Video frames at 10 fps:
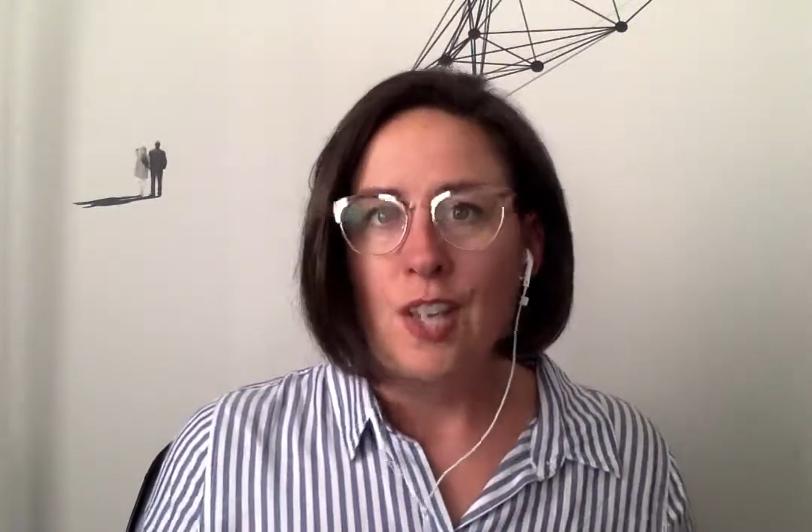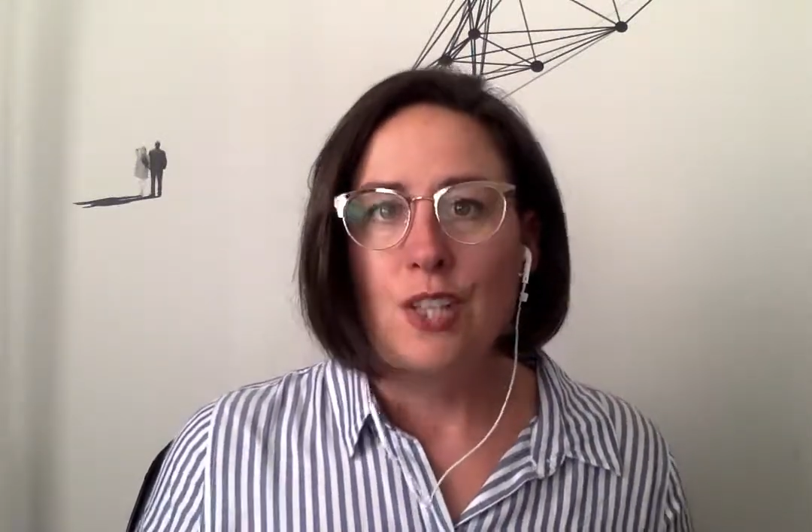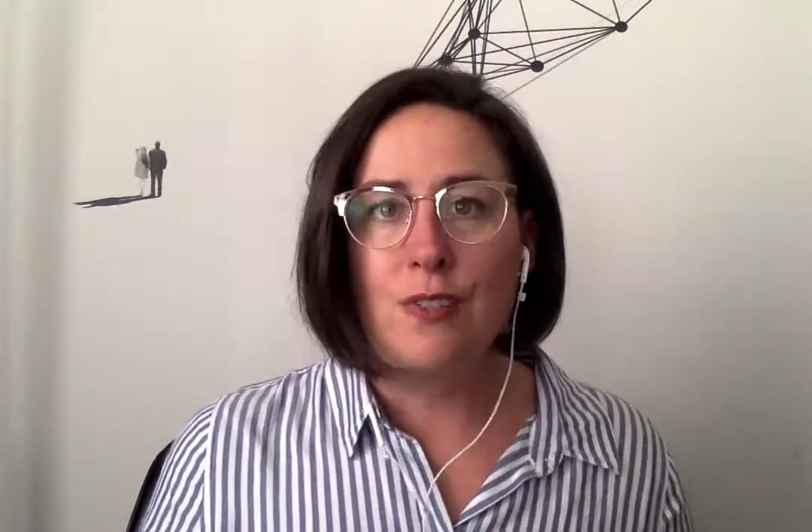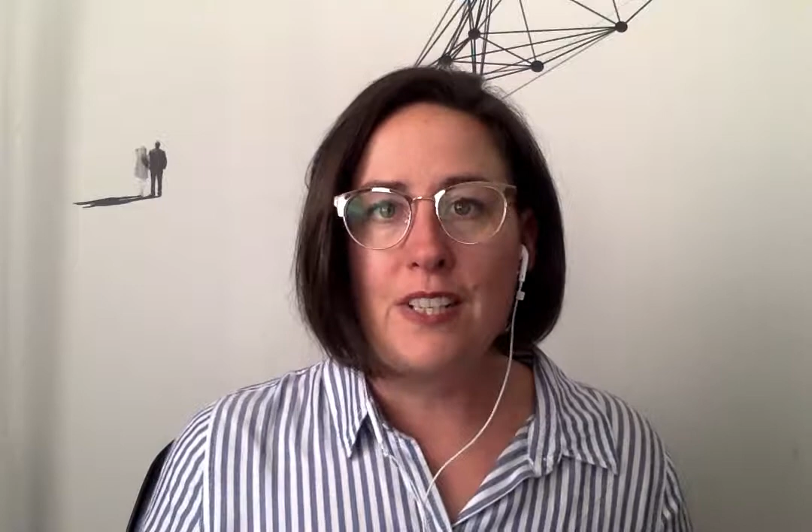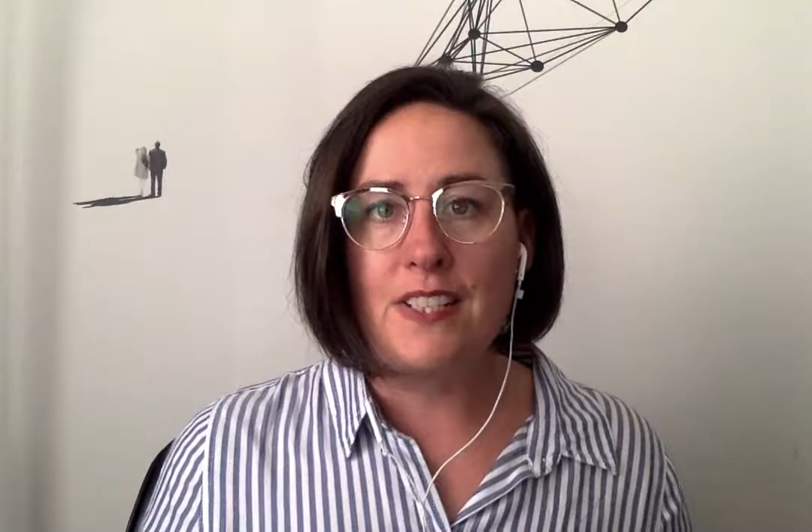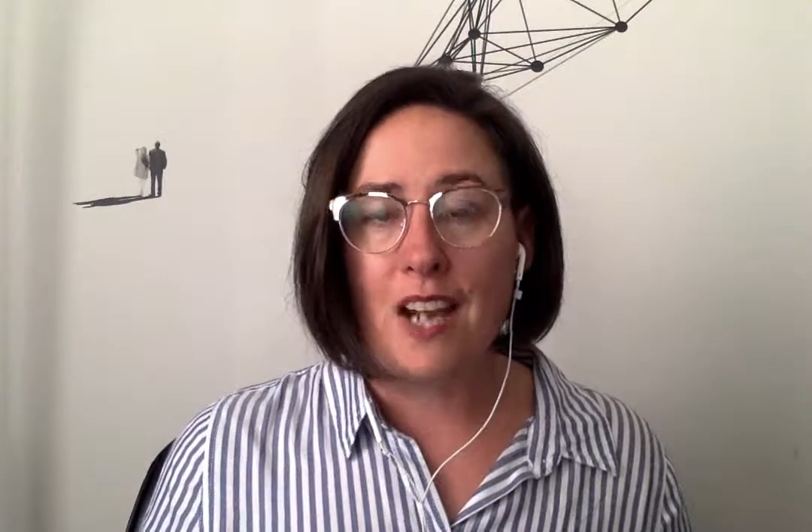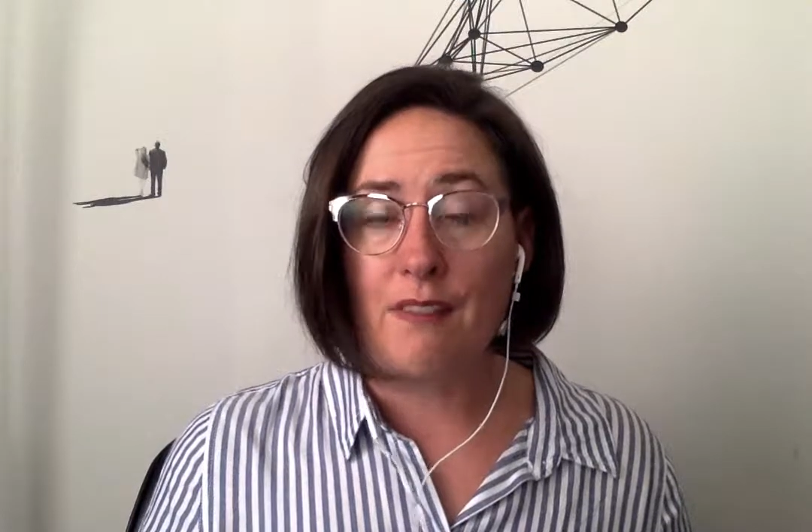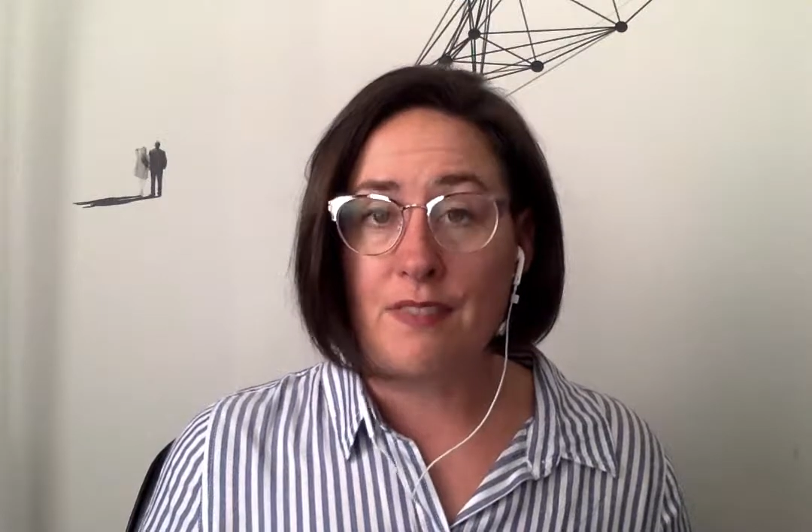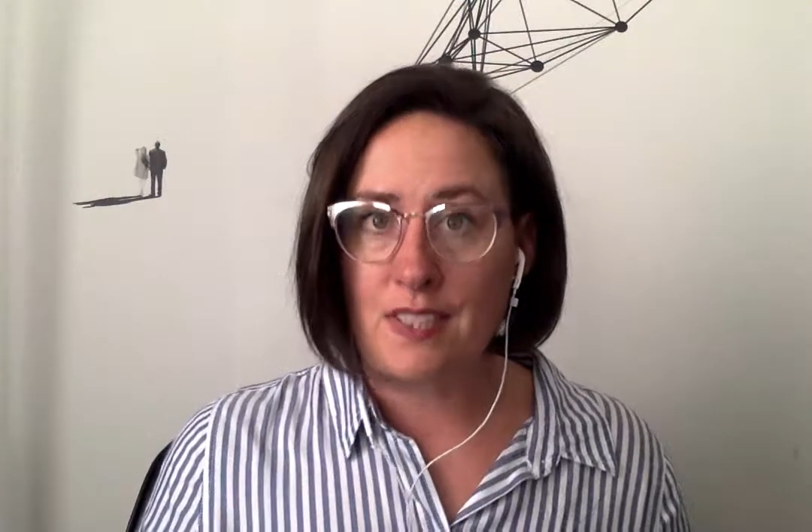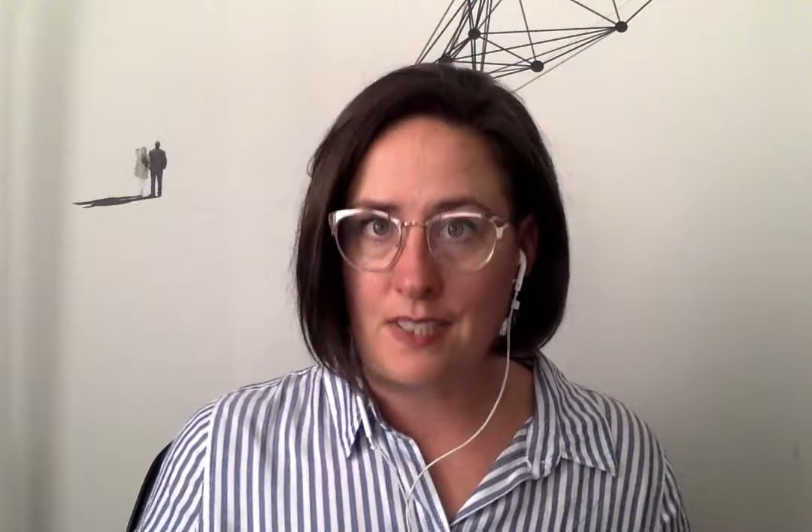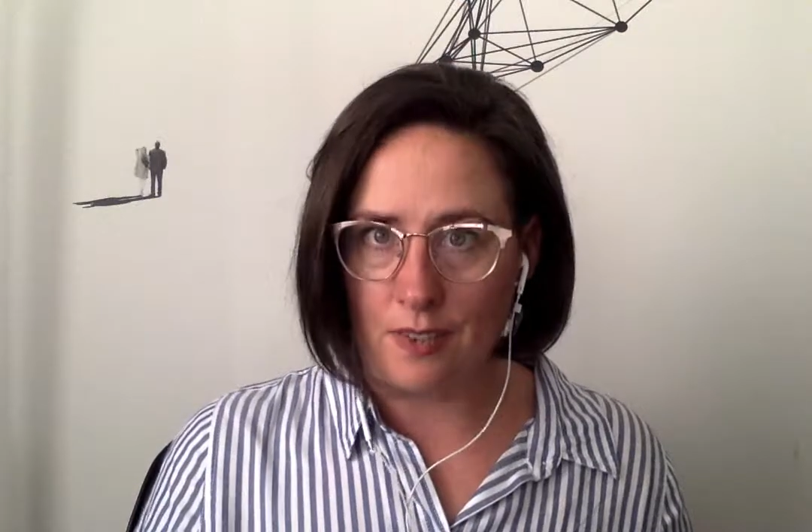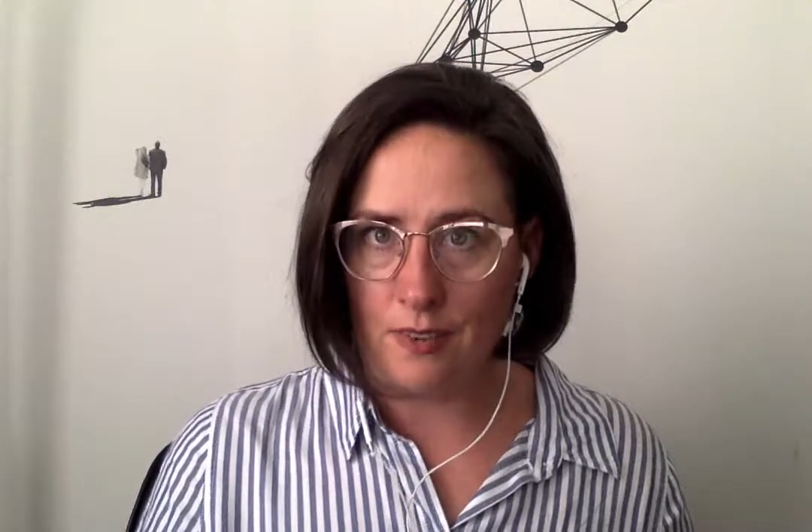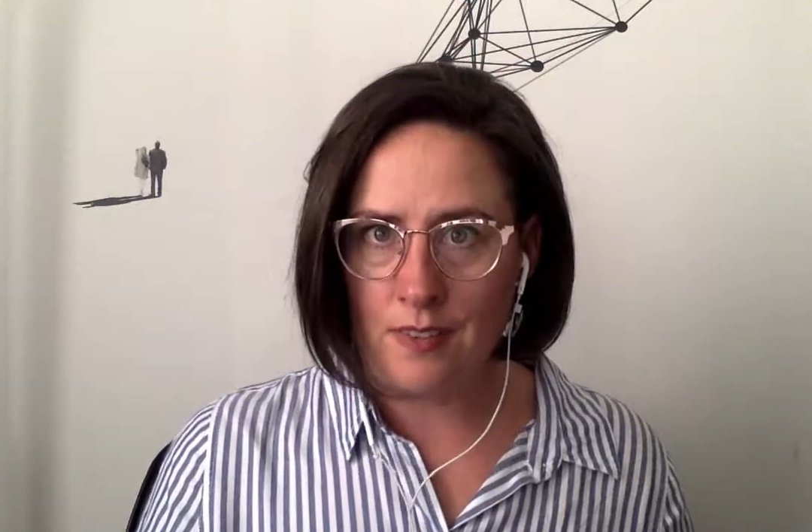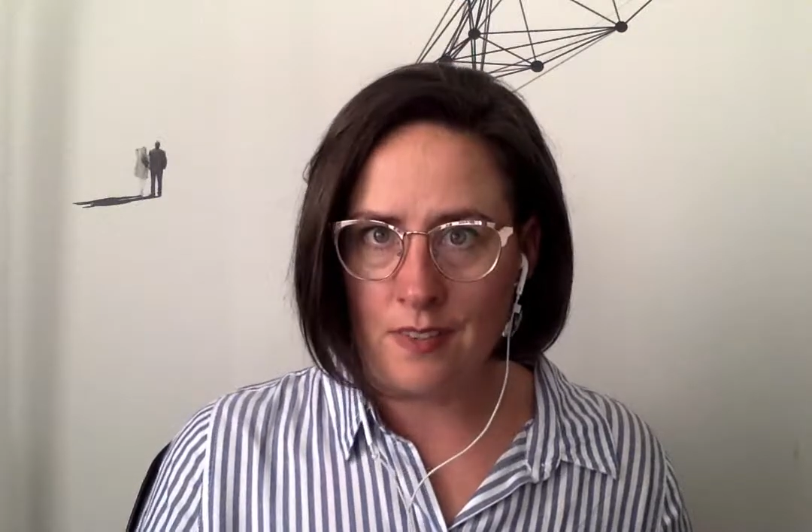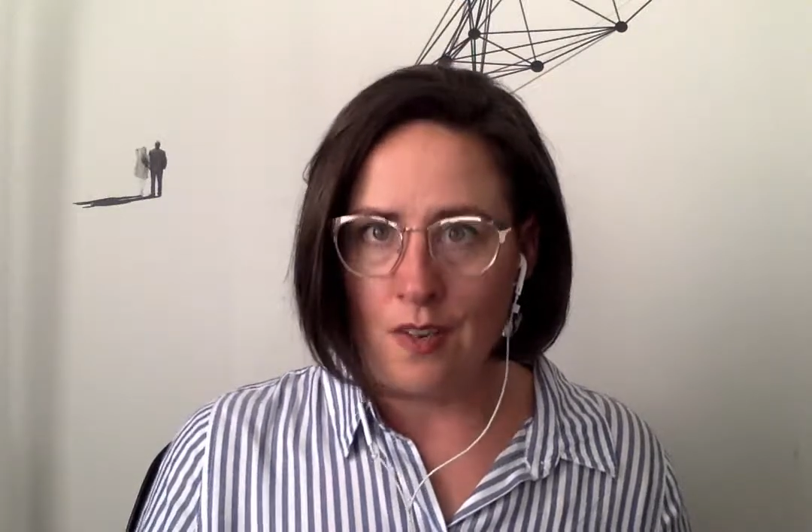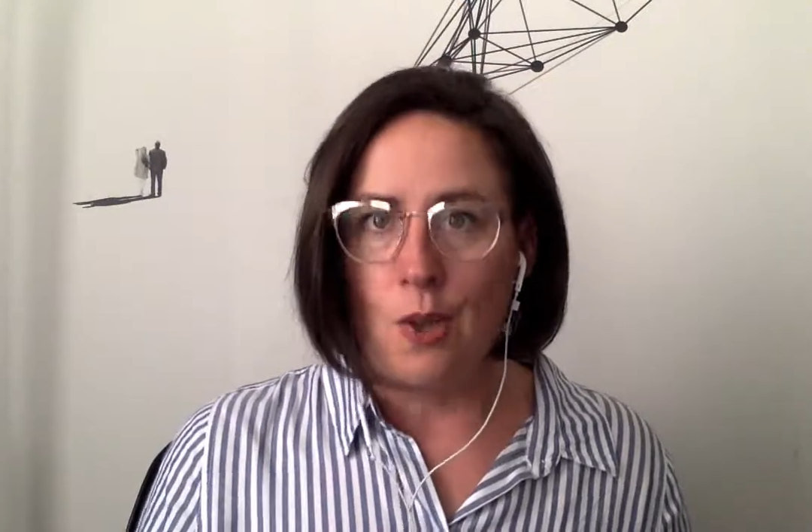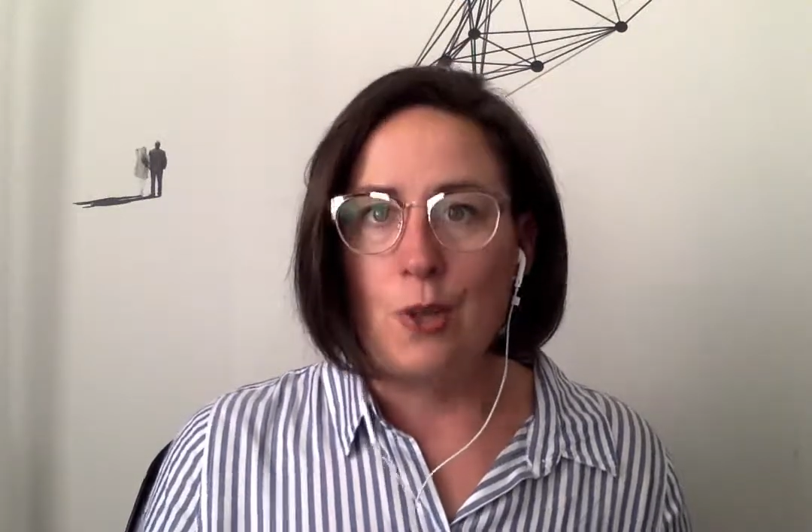You need to have skills,